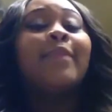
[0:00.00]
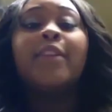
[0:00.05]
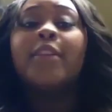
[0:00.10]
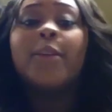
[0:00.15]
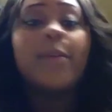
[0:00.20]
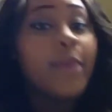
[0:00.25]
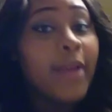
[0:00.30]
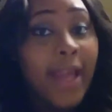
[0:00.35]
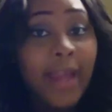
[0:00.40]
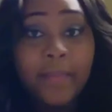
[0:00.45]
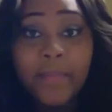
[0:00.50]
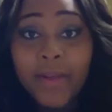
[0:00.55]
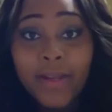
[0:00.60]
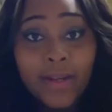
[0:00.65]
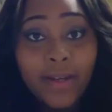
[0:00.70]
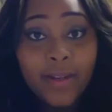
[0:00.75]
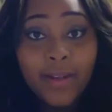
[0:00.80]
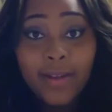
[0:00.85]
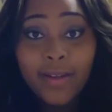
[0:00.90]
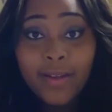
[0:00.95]
You can't
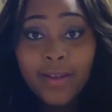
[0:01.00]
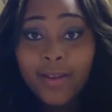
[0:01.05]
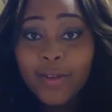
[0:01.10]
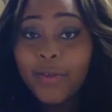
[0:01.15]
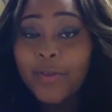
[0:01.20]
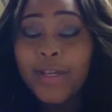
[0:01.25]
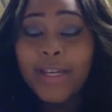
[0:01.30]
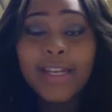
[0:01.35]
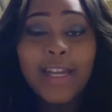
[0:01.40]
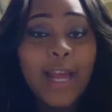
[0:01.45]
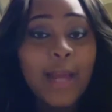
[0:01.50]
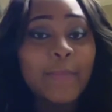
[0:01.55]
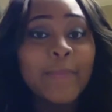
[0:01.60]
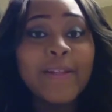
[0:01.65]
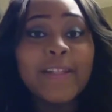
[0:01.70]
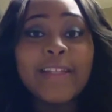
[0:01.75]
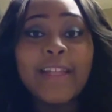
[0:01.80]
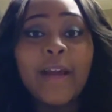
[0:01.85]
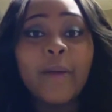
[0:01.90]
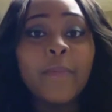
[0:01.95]
beat it. You cannot
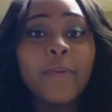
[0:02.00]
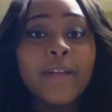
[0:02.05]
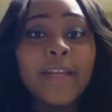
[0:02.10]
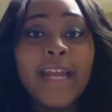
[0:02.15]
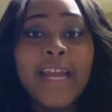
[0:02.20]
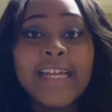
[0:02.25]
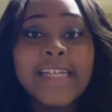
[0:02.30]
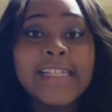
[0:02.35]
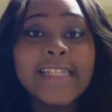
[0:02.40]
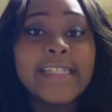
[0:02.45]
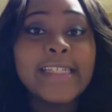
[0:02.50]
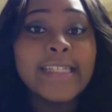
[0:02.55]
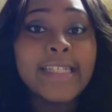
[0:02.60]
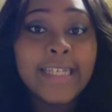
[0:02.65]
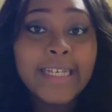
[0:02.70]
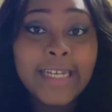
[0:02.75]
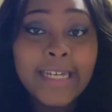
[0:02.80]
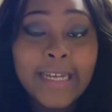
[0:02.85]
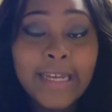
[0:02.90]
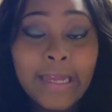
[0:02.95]
beat that with a
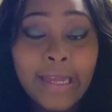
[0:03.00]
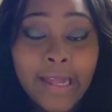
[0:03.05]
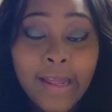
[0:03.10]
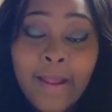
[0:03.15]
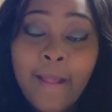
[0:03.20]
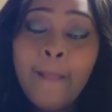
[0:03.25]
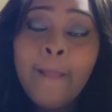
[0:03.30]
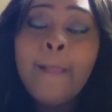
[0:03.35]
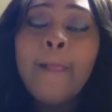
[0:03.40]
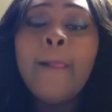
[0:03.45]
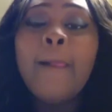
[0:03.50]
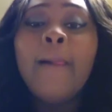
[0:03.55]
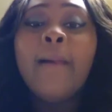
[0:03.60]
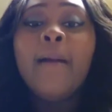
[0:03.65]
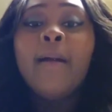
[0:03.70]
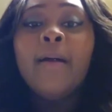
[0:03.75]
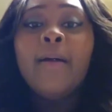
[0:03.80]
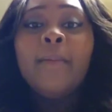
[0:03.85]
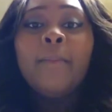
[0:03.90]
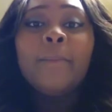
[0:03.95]
stick.
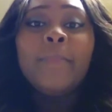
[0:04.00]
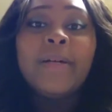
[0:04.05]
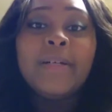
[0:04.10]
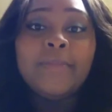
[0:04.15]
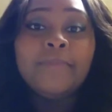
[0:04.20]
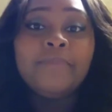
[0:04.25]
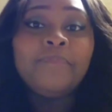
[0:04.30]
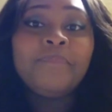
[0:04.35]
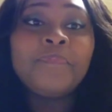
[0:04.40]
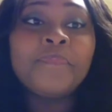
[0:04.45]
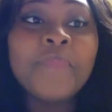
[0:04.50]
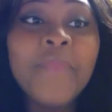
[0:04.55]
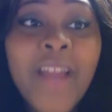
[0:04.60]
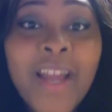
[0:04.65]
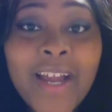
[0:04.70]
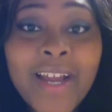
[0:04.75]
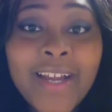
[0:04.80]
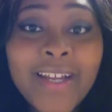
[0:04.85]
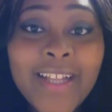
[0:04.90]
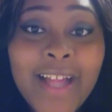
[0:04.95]
But
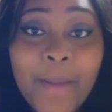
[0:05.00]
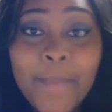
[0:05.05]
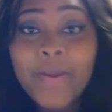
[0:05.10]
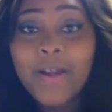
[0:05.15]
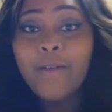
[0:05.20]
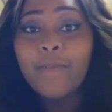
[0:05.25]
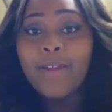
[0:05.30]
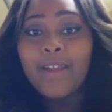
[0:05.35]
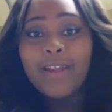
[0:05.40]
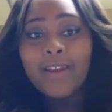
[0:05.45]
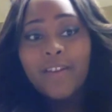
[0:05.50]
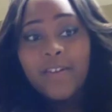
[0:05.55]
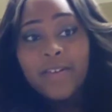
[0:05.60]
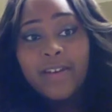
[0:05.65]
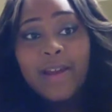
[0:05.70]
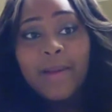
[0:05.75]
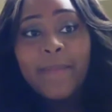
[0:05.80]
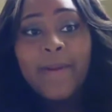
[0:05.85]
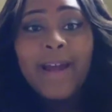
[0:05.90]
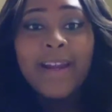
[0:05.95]
I'm gonna get
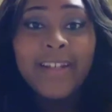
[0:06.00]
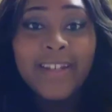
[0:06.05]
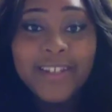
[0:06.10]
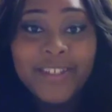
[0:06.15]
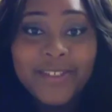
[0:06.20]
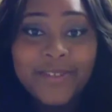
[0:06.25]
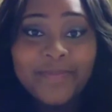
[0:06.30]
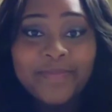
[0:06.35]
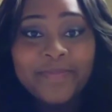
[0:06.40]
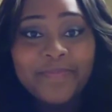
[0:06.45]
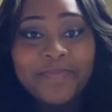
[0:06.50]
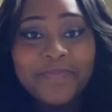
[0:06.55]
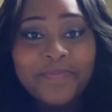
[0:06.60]
on up out of here.